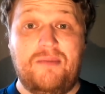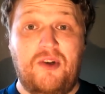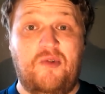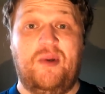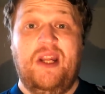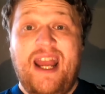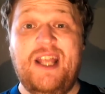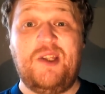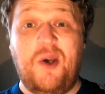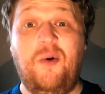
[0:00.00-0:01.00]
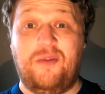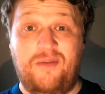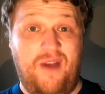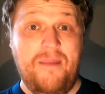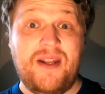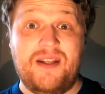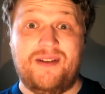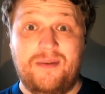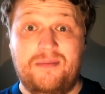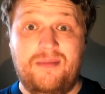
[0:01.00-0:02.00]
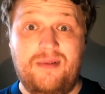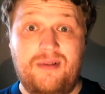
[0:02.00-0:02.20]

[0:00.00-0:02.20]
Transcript: movement. It's called feminism.